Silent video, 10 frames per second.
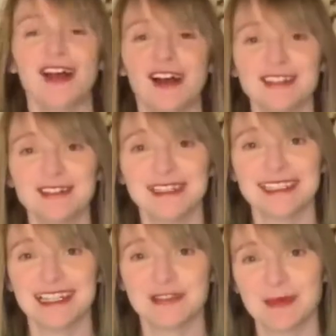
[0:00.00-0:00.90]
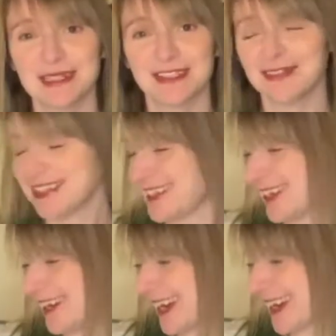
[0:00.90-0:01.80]
Also, I decided to treat myself this
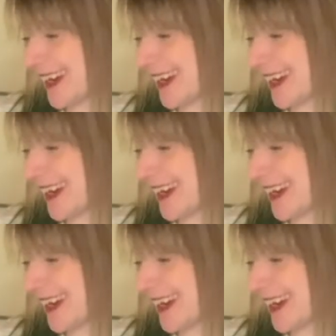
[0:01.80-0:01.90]
year and I